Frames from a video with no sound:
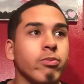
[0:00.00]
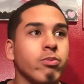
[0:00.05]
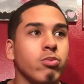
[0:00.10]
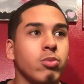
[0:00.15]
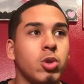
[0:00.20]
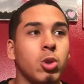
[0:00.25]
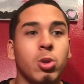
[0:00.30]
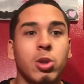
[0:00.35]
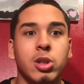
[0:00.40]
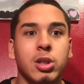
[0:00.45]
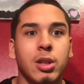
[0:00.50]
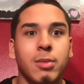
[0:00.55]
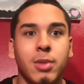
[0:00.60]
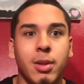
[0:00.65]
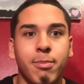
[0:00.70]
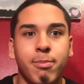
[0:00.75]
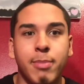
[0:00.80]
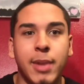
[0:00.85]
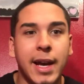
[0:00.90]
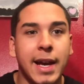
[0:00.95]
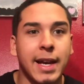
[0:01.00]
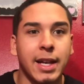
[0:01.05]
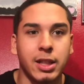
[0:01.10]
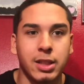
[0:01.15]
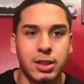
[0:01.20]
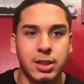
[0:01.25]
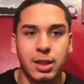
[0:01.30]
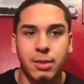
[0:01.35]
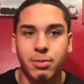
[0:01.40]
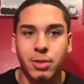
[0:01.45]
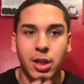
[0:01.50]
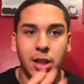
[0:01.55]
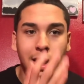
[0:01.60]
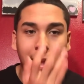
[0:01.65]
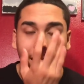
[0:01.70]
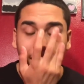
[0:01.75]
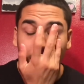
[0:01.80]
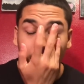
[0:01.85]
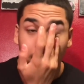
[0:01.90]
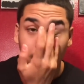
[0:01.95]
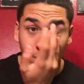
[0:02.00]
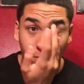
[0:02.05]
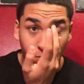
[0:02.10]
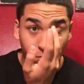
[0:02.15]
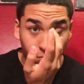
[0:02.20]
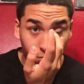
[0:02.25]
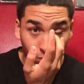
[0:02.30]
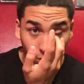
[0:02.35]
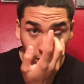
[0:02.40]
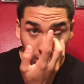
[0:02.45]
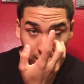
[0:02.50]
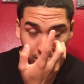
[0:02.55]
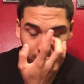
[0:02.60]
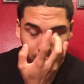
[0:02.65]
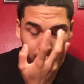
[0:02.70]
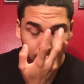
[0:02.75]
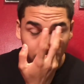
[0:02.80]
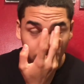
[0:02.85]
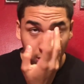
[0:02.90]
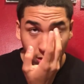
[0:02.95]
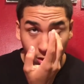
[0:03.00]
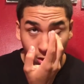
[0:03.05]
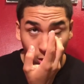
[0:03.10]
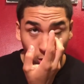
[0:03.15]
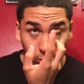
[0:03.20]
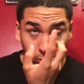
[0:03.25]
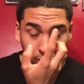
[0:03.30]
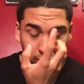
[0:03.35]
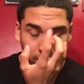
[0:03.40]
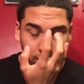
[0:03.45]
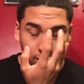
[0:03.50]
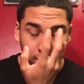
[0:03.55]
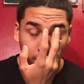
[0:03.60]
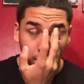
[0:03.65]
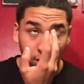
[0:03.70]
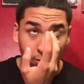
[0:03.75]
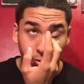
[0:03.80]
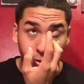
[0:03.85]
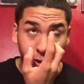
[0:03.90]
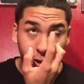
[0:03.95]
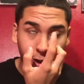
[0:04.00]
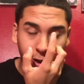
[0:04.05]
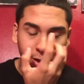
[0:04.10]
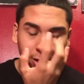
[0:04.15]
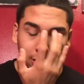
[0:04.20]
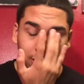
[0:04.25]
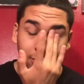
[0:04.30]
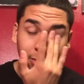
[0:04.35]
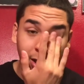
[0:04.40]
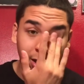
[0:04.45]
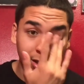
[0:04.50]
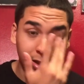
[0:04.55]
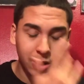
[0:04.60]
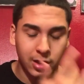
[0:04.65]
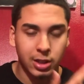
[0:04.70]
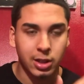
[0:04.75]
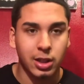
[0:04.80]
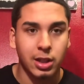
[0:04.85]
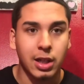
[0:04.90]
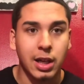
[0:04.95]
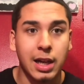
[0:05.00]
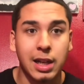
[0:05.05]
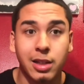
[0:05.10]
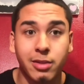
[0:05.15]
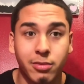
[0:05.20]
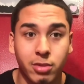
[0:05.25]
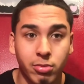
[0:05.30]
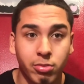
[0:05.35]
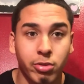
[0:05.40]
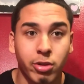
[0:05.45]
doing something bad or something. Like, it's stupid in the Bronx, basically. I live in the